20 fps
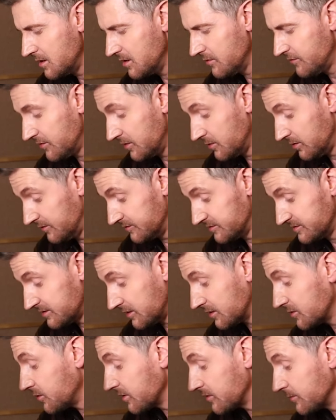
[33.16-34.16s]
If you have
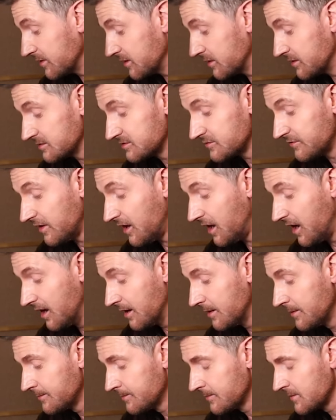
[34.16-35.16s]
stuck with me this
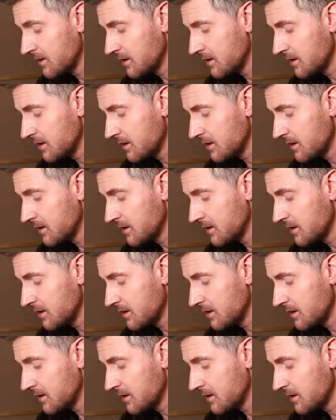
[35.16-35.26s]
far,